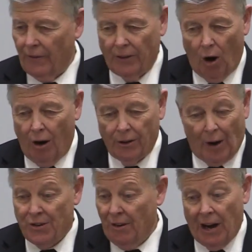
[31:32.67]
The law,
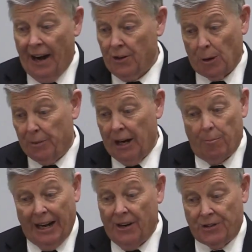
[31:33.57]
grace of God has appeared,
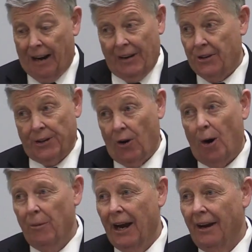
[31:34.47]
bringing salvation to all
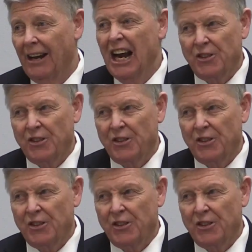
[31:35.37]
men,